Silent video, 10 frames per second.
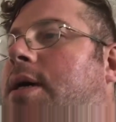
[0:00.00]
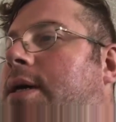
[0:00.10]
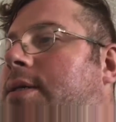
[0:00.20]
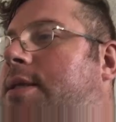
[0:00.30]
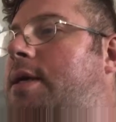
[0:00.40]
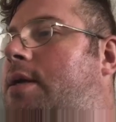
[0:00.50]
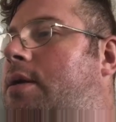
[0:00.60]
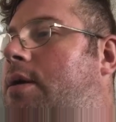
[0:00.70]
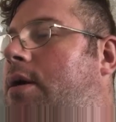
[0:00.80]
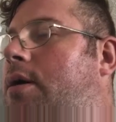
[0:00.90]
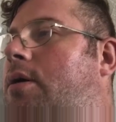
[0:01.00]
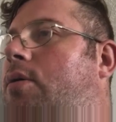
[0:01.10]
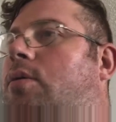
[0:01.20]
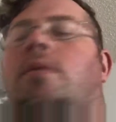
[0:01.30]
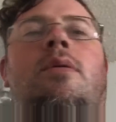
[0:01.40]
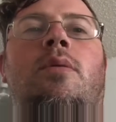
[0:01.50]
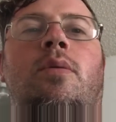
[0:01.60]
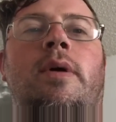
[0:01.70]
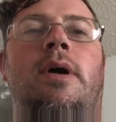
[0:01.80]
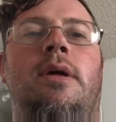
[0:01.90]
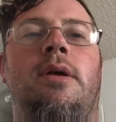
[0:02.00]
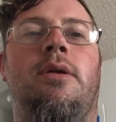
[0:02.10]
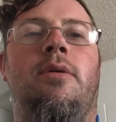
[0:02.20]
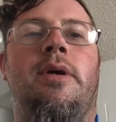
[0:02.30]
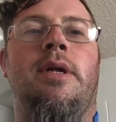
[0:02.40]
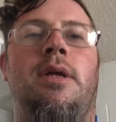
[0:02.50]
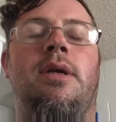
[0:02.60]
I said, oh, well, you know what?